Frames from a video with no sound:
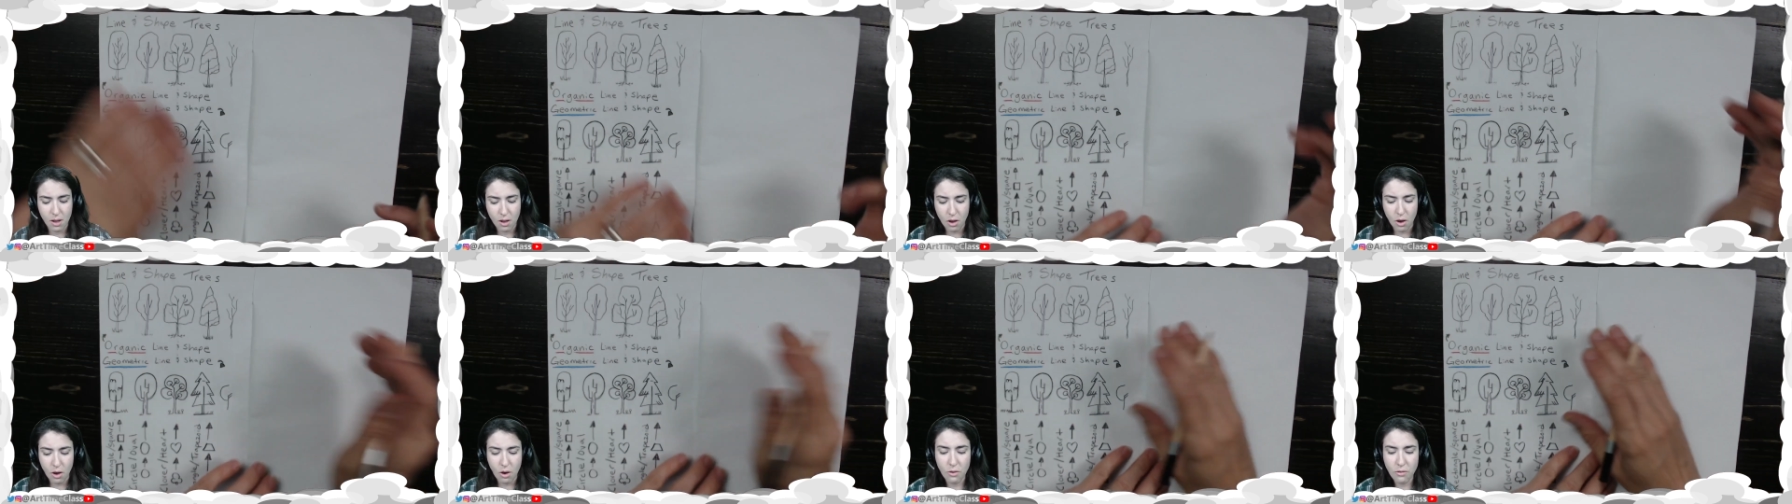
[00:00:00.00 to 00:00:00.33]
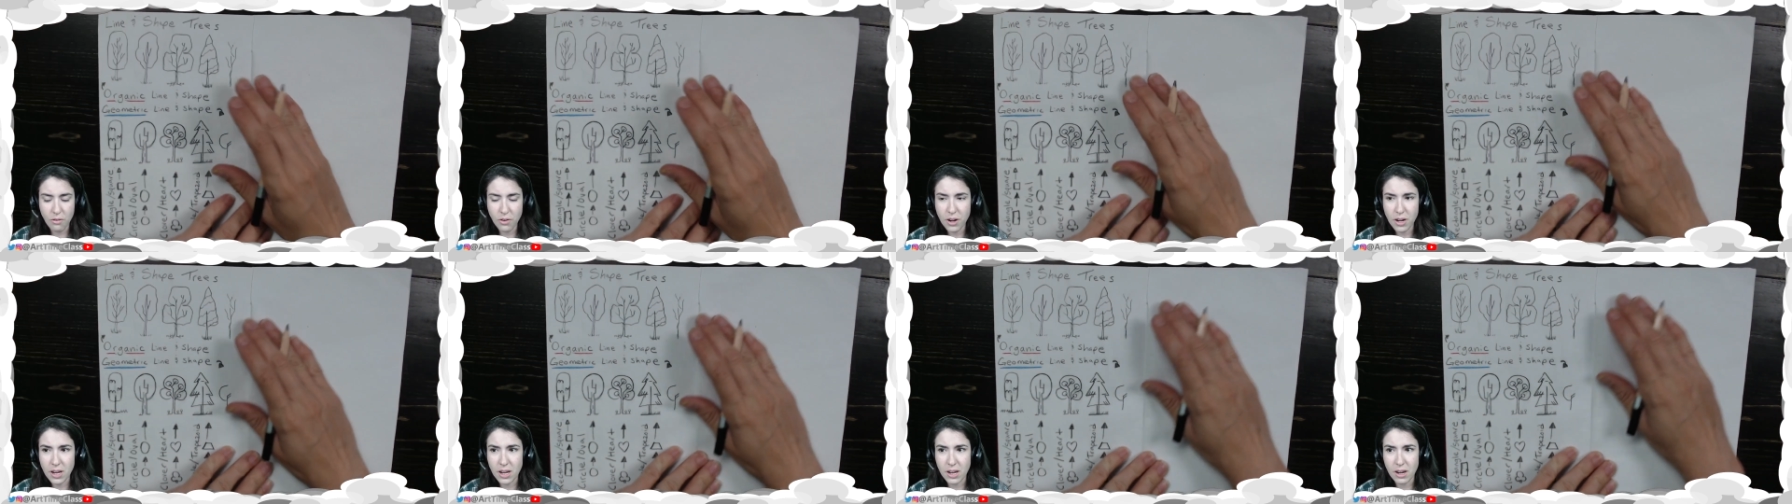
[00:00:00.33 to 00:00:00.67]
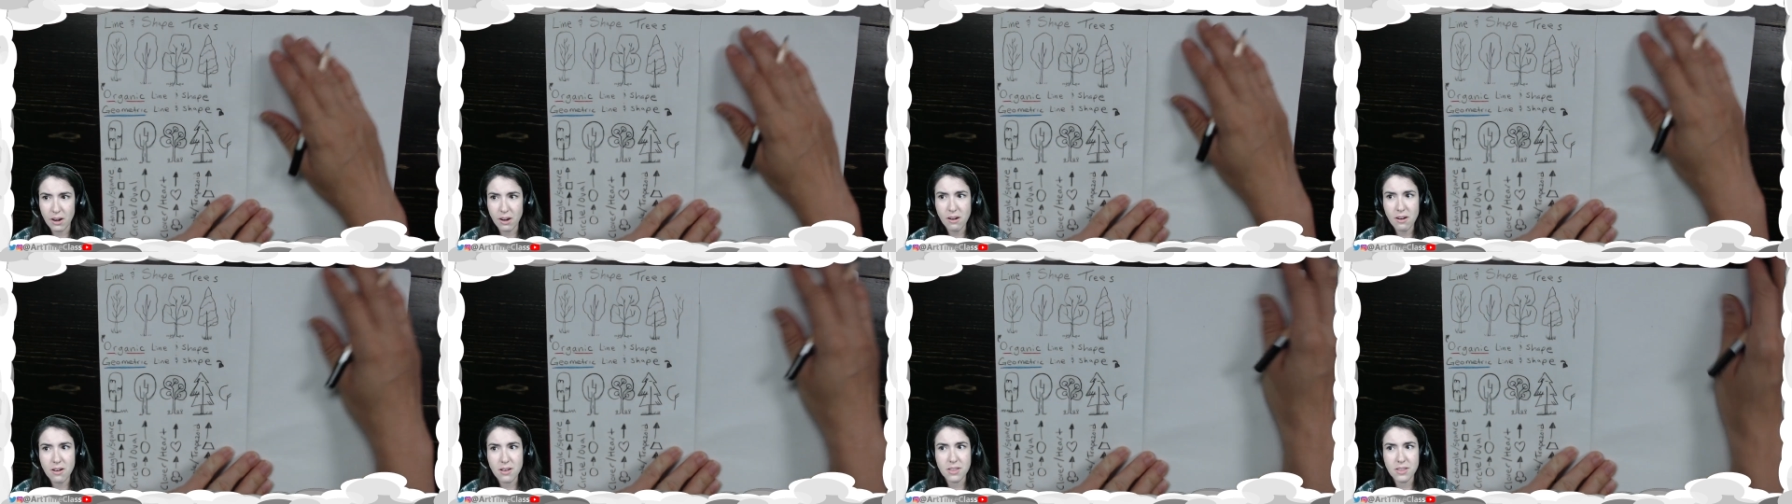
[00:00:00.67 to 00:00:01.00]
Over
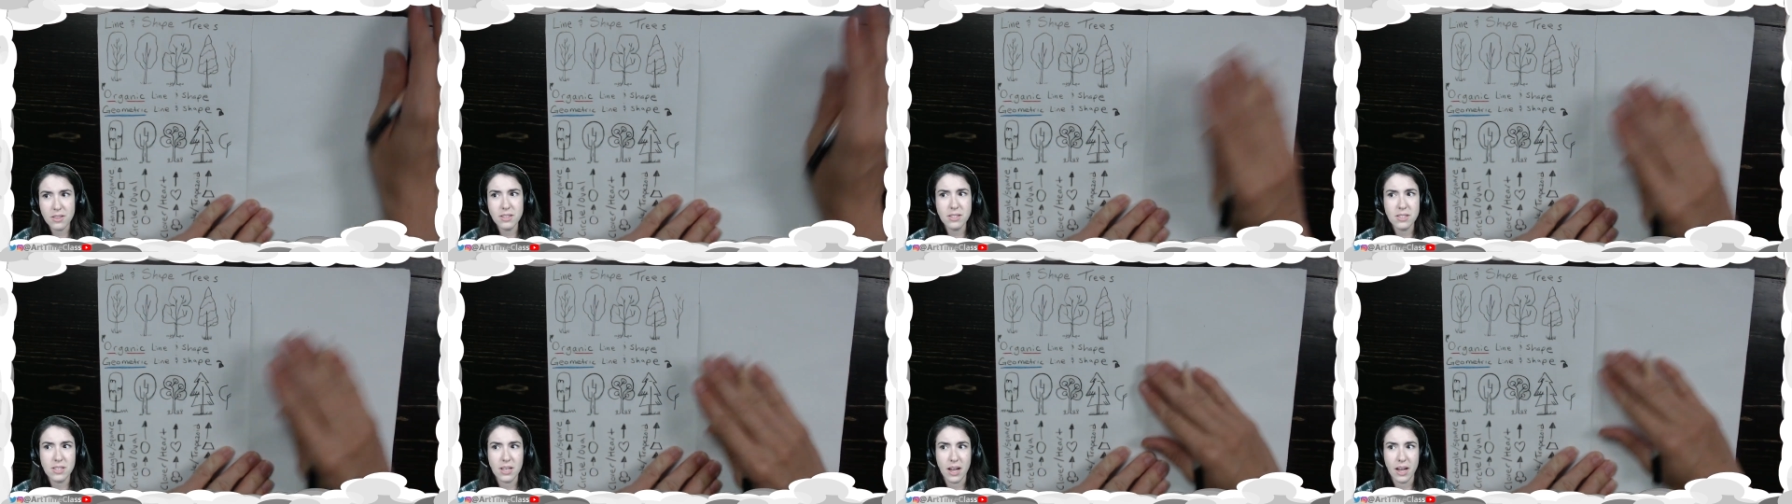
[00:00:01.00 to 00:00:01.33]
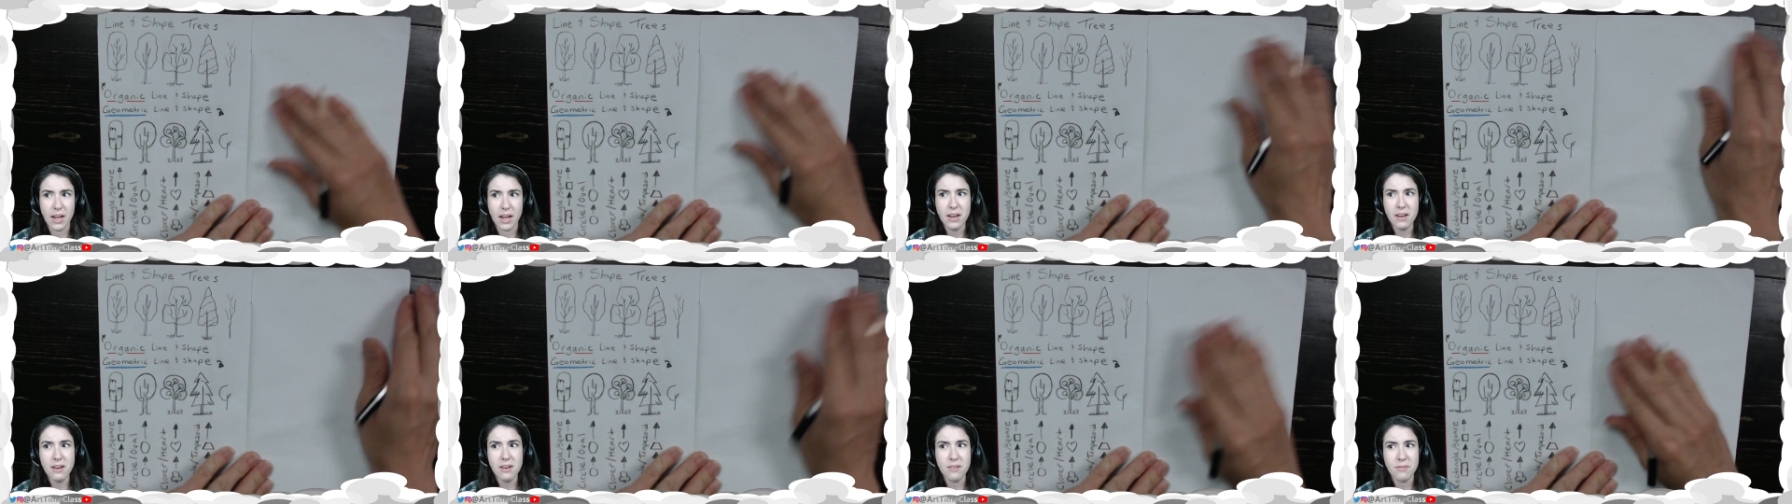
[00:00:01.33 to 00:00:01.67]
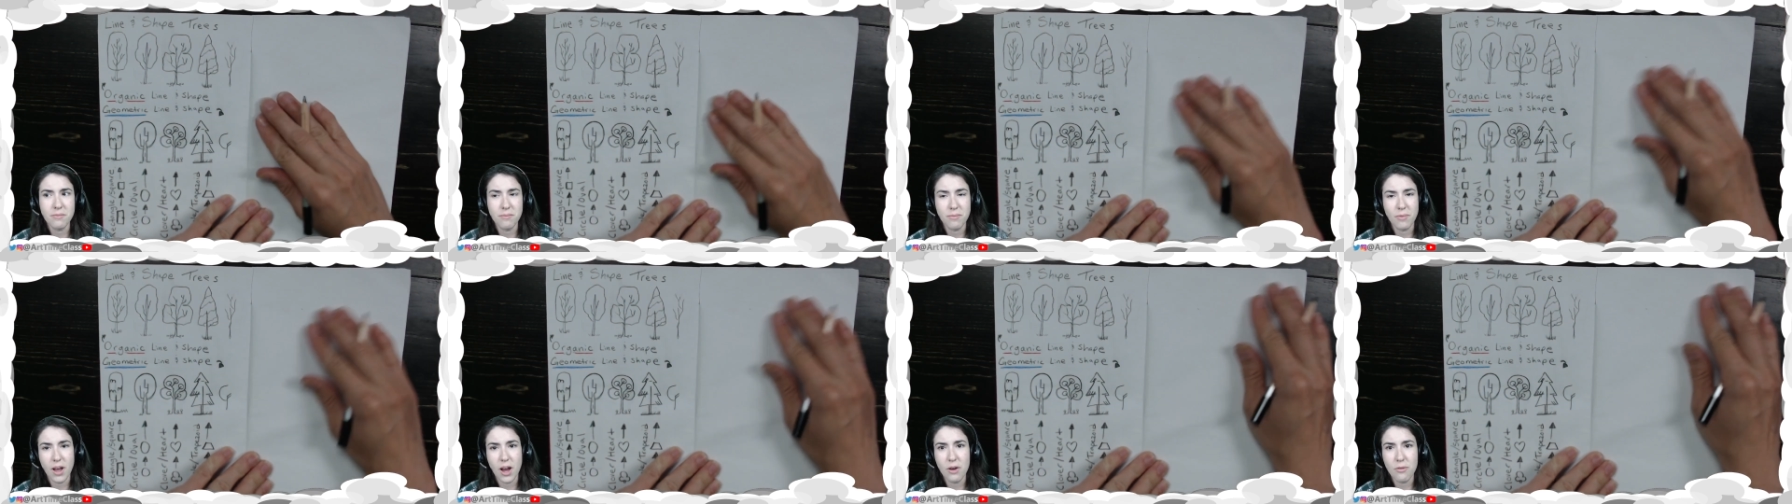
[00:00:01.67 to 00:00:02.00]
here on the side, I